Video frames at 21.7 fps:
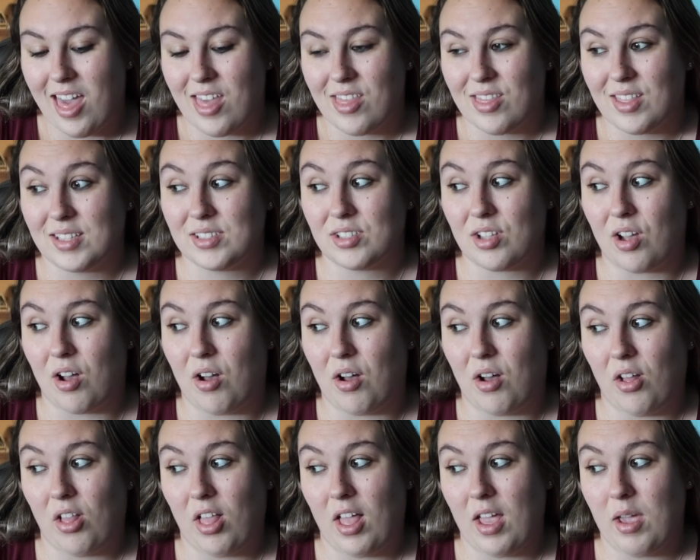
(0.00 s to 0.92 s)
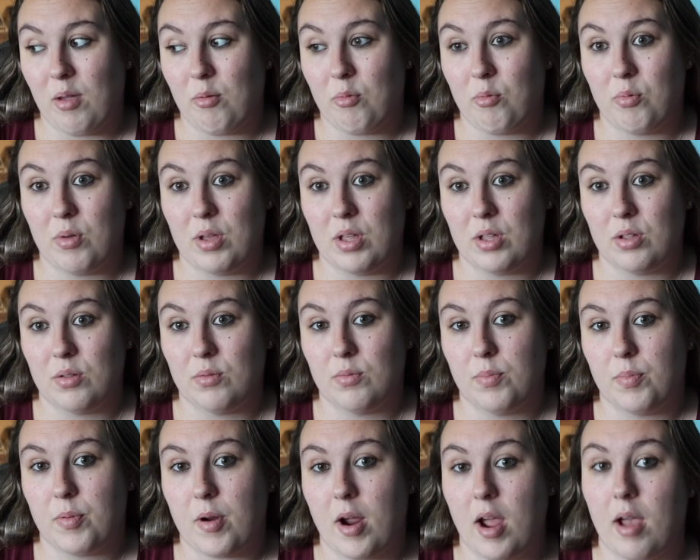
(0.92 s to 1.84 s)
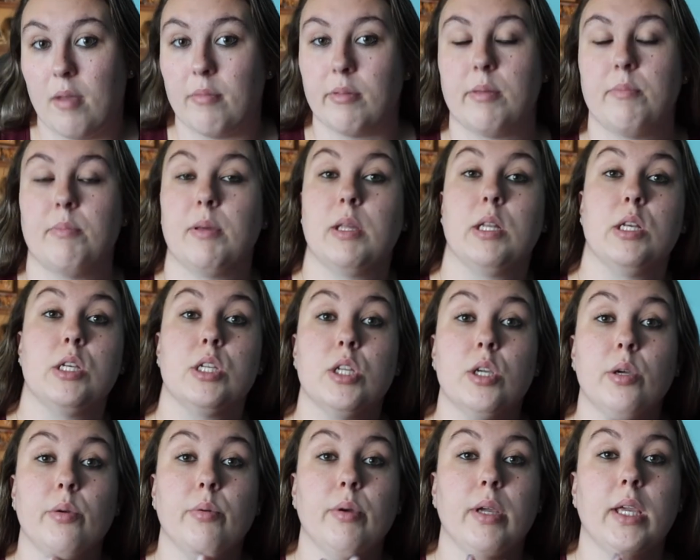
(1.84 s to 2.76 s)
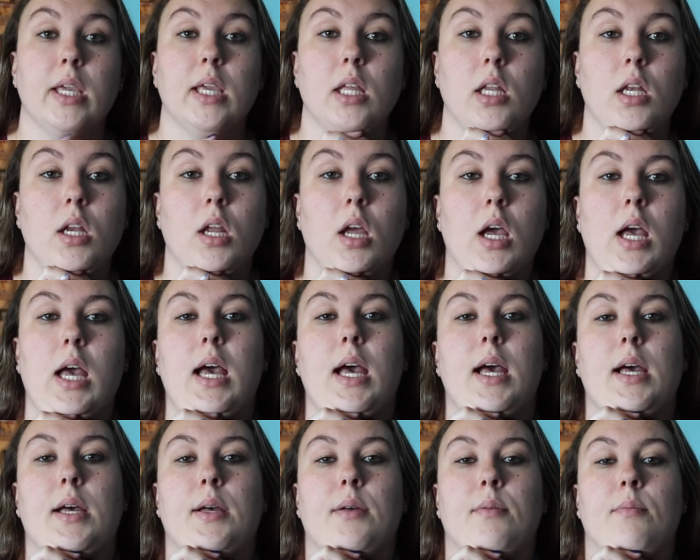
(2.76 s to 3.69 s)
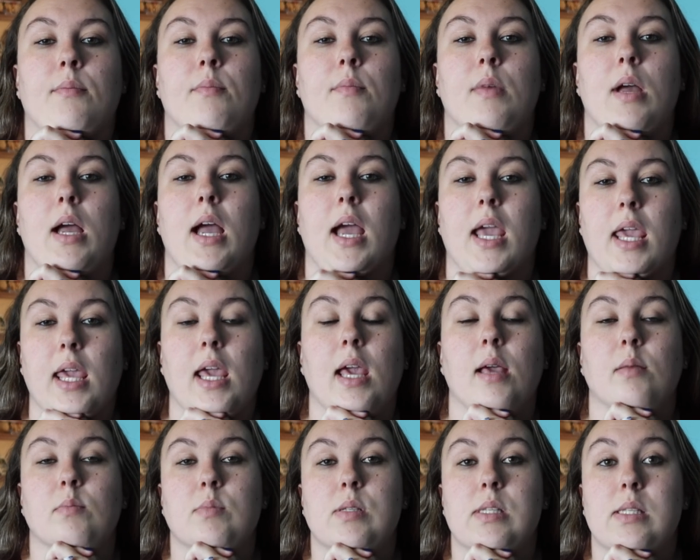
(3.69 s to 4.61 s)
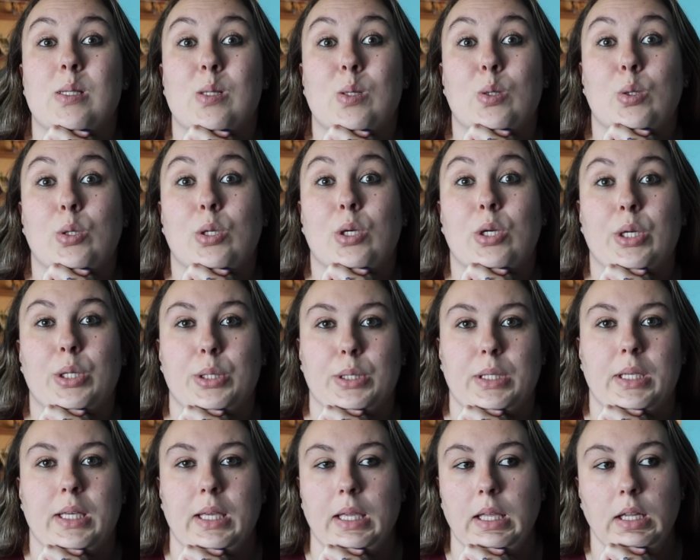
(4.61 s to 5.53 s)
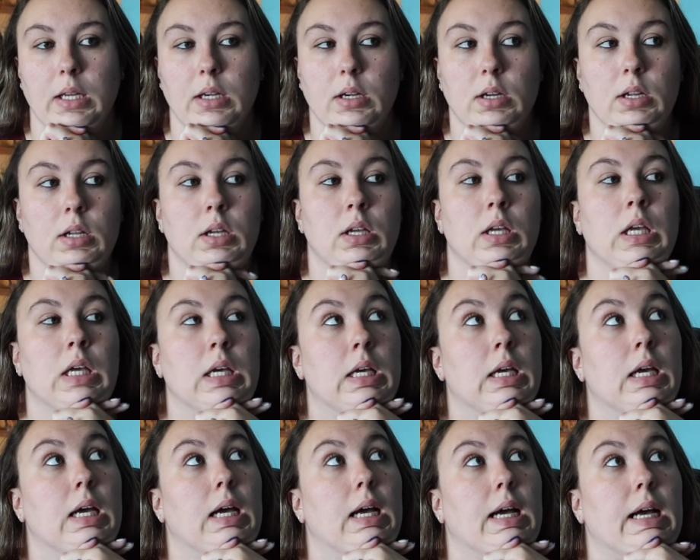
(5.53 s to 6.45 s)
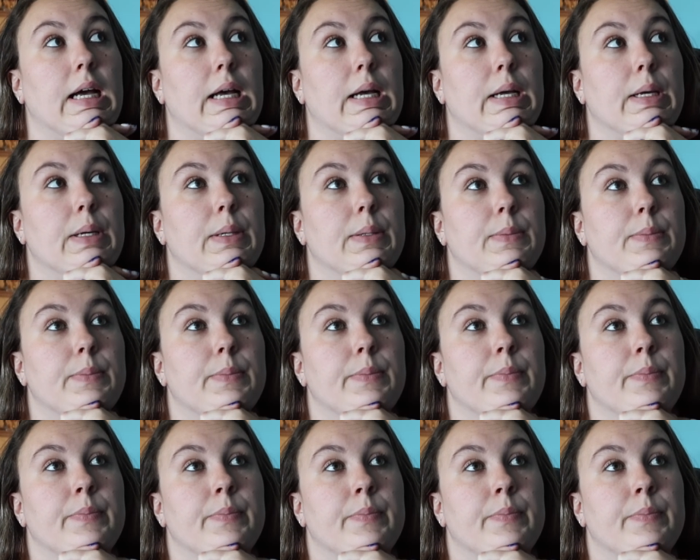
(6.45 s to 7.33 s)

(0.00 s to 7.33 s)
that's all I will probably be doing. Um, I am still cooking. Um,